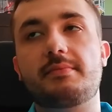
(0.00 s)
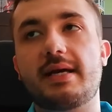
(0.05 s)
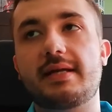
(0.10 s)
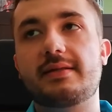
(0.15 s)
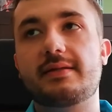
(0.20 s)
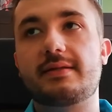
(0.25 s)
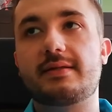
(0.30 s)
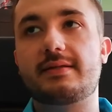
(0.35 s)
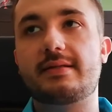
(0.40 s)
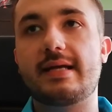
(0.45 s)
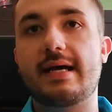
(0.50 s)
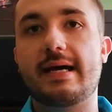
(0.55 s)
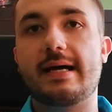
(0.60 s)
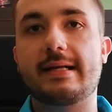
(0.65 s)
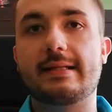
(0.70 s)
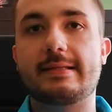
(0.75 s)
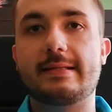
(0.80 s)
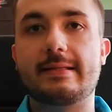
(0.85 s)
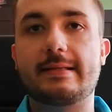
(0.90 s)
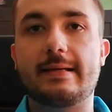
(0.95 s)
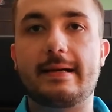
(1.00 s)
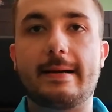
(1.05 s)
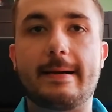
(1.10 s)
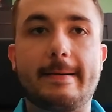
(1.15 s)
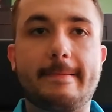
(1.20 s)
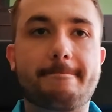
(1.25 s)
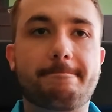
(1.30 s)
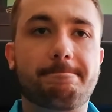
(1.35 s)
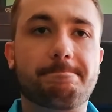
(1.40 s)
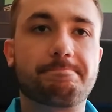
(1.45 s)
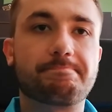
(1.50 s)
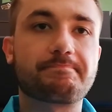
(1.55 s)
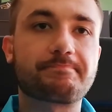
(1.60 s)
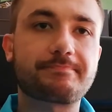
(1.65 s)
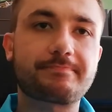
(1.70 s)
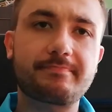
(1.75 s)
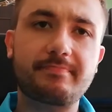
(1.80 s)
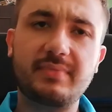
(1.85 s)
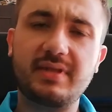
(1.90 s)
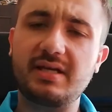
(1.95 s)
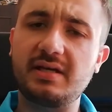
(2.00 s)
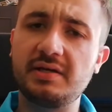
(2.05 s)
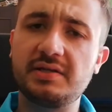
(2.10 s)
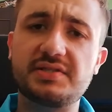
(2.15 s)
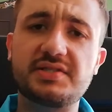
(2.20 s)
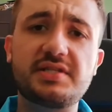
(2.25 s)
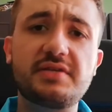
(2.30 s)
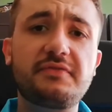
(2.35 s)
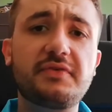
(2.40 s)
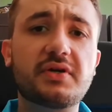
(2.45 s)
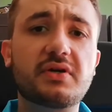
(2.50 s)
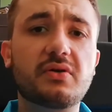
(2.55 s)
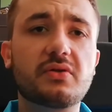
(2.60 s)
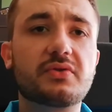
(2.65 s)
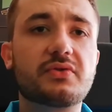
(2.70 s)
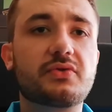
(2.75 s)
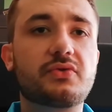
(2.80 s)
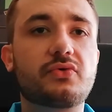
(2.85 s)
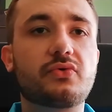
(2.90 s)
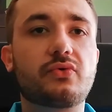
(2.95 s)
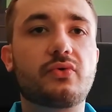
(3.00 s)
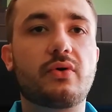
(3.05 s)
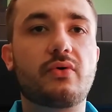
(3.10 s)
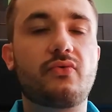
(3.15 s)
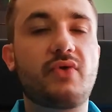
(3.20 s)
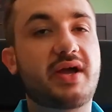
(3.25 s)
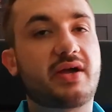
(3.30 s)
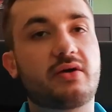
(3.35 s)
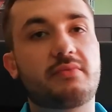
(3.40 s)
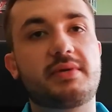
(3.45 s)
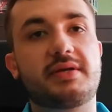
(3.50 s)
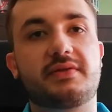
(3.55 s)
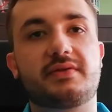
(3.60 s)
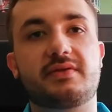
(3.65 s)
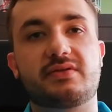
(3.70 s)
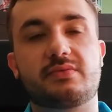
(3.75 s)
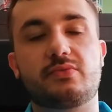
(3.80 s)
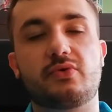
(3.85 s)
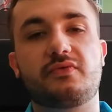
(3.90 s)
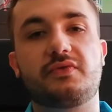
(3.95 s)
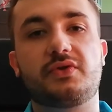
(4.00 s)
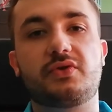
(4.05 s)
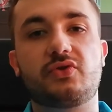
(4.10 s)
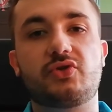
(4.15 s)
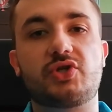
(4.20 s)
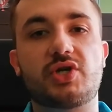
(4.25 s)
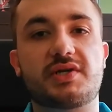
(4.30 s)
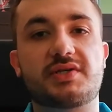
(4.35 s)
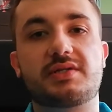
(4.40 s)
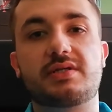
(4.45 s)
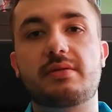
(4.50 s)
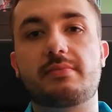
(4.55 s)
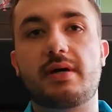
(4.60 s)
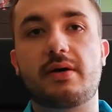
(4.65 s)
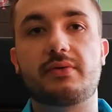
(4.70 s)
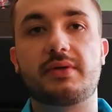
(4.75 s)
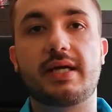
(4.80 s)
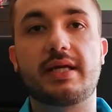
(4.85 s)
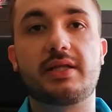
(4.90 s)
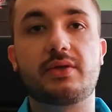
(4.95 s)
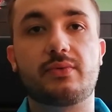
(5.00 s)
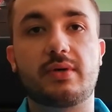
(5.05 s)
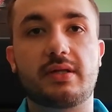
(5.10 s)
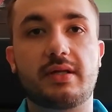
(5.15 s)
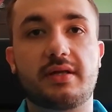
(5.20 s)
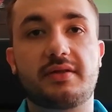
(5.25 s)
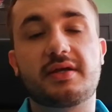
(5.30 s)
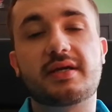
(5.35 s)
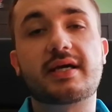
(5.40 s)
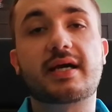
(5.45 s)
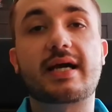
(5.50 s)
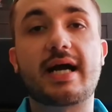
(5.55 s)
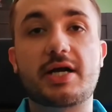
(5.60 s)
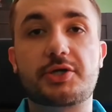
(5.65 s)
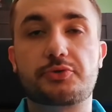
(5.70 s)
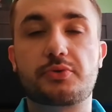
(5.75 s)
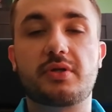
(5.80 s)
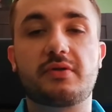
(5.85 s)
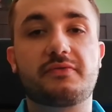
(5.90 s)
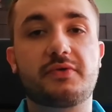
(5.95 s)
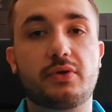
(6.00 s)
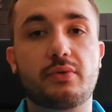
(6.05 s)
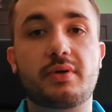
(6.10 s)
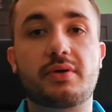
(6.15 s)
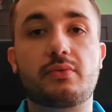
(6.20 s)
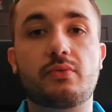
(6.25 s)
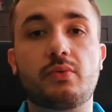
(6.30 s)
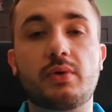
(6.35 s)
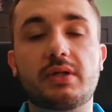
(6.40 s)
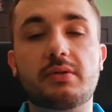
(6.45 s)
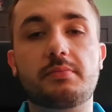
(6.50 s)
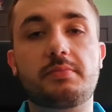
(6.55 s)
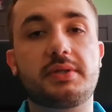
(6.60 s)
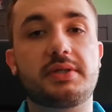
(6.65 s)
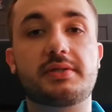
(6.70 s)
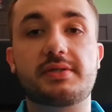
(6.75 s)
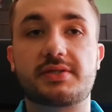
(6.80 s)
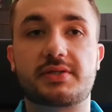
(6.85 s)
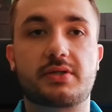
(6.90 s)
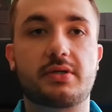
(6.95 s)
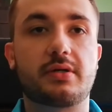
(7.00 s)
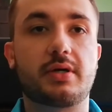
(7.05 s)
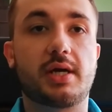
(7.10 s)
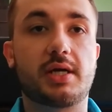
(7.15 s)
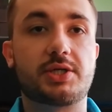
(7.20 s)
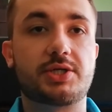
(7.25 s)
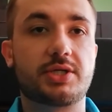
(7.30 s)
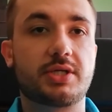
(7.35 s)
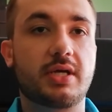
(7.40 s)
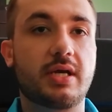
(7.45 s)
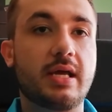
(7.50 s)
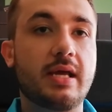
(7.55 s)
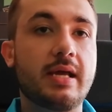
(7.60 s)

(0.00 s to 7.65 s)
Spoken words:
meant that it's difficult to recommend this movie to just about anyone. I think a casual viewer will be discouraged.